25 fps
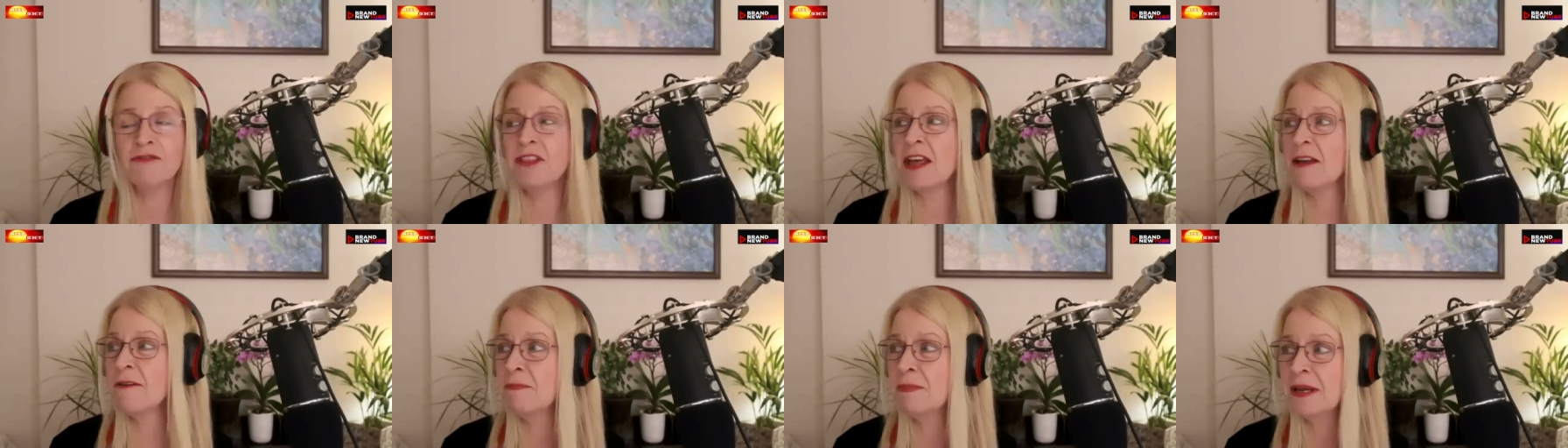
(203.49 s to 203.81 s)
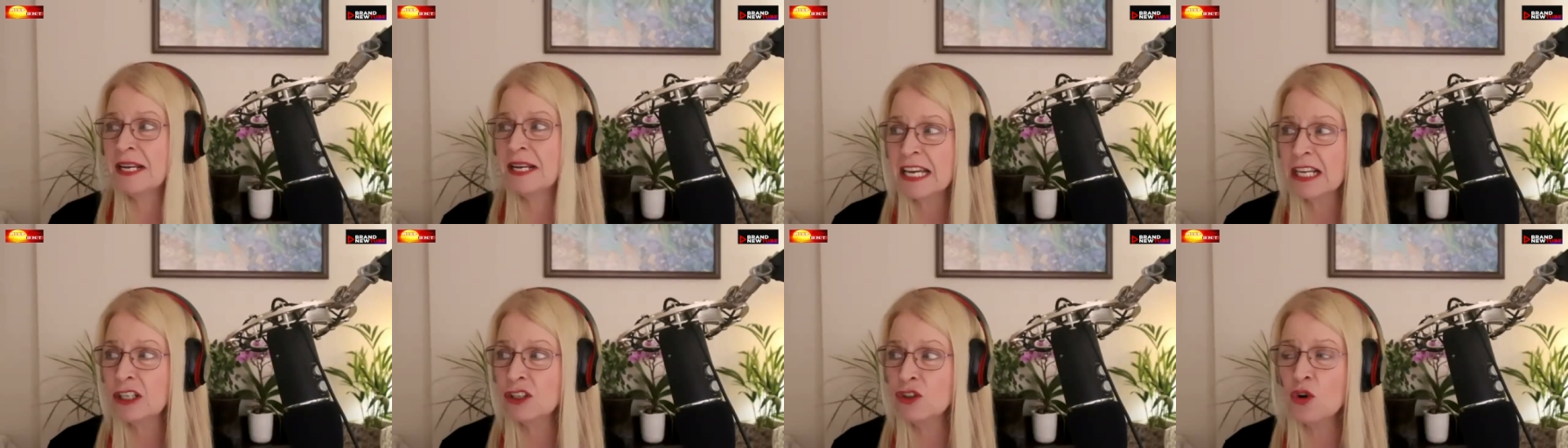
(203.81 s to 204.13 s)
They've
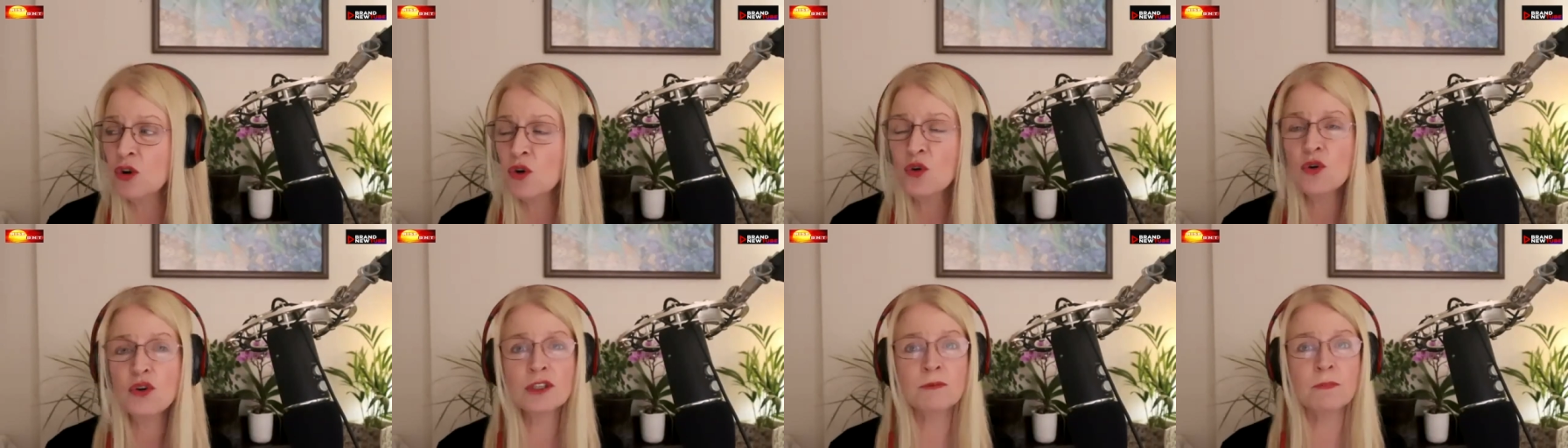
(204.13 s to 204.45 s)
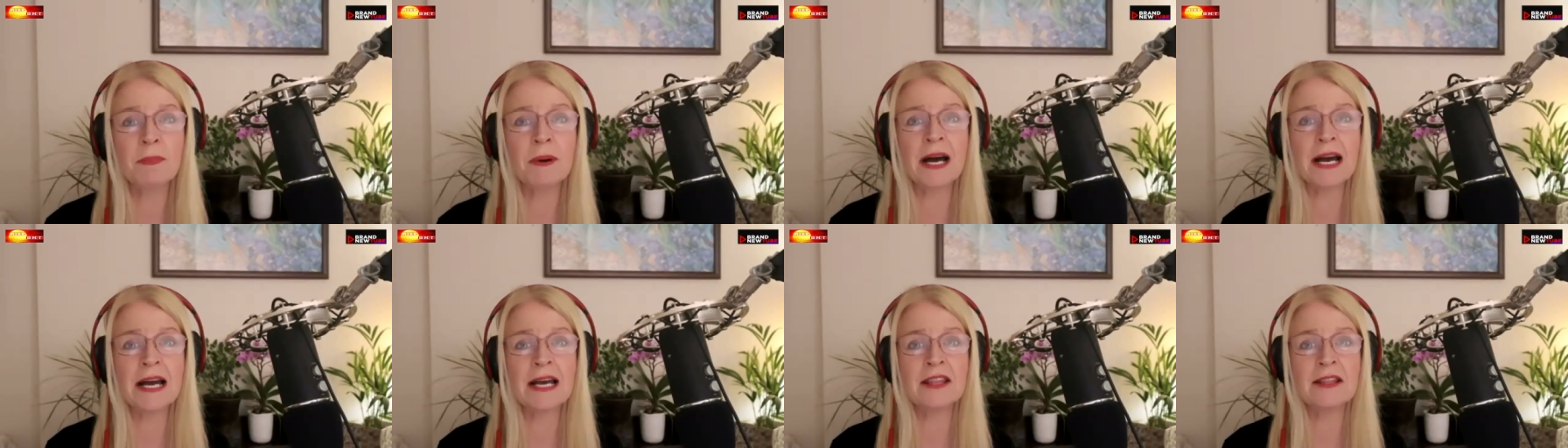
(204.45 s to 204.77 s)
been ignored
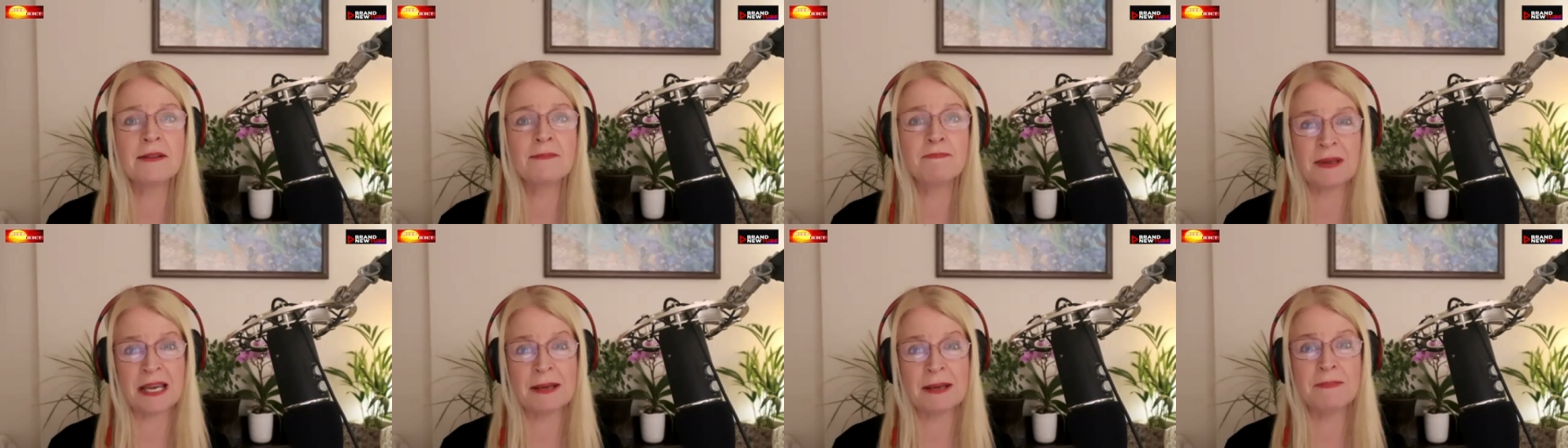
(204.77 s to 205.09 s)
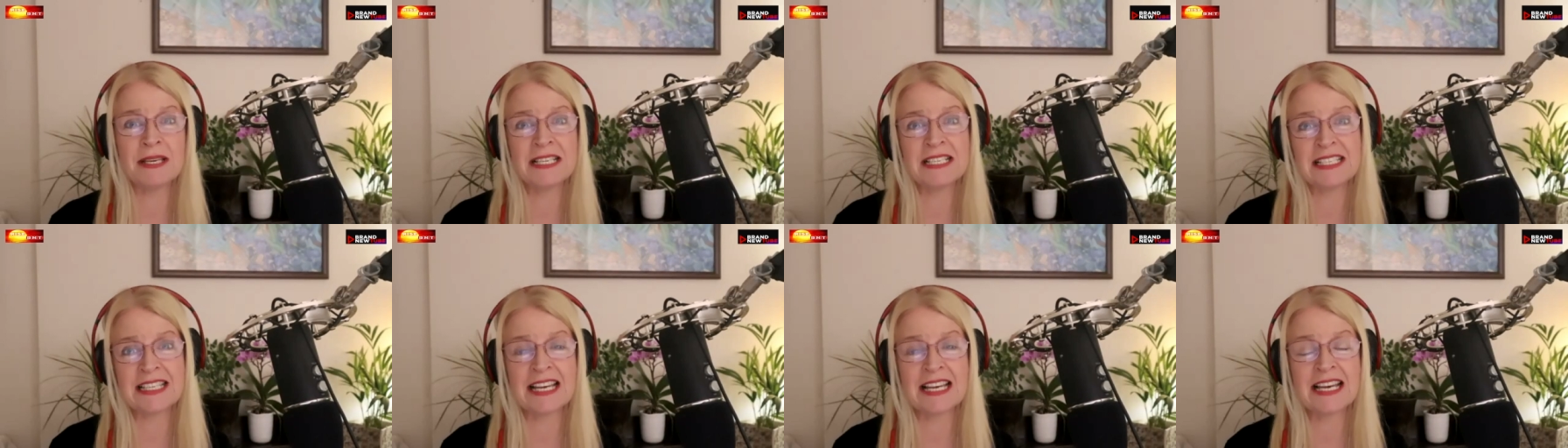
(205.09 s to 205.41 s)
by
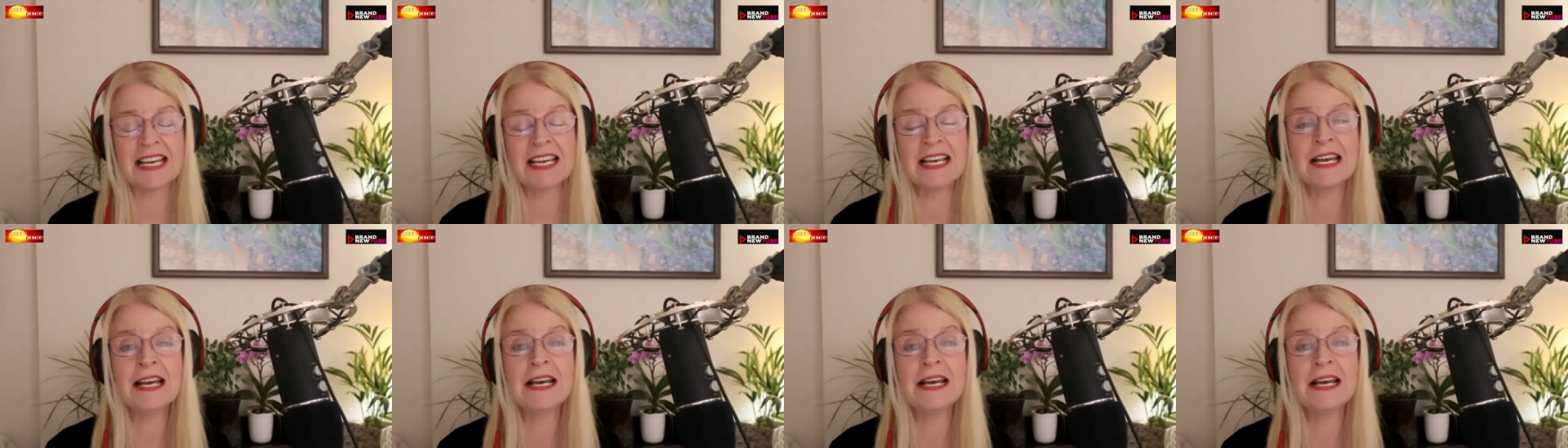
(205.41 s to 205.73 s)
BBC